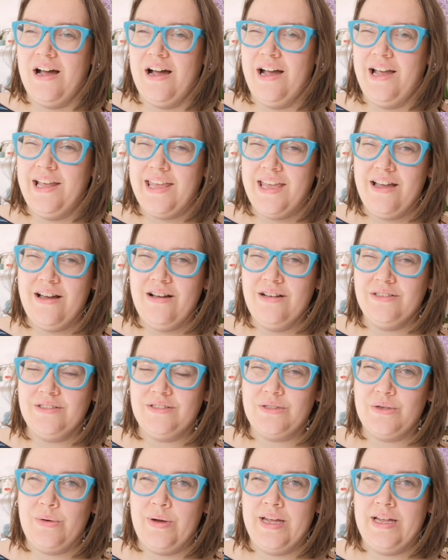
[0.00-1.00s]
I get
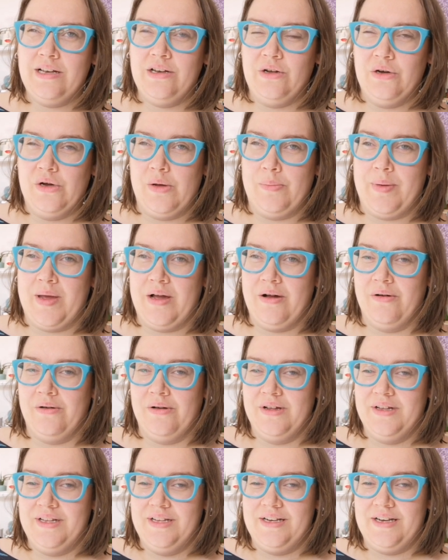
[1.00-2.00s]
asked quite a lot
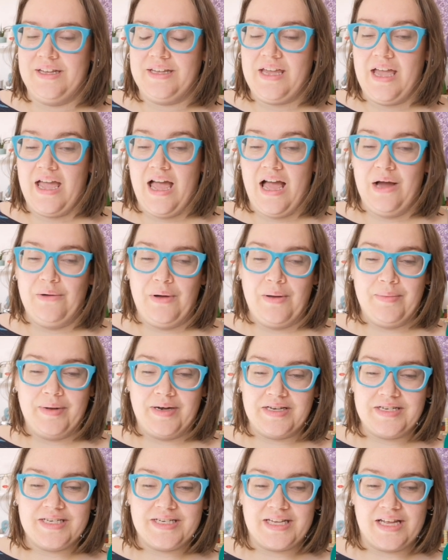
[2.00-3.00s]
about like how I
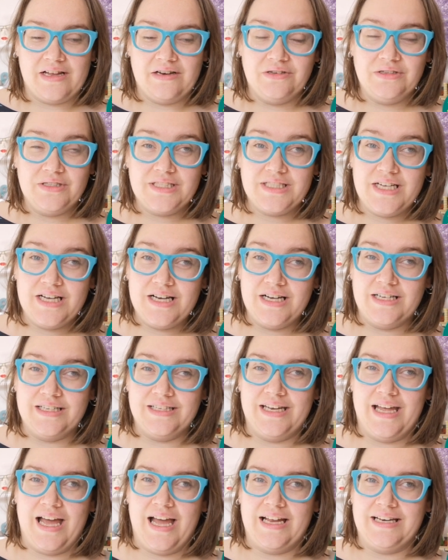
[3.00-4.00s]
manage to get a lot
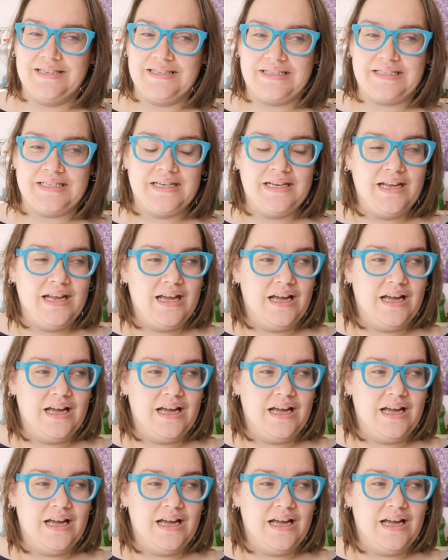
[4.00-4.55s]
done and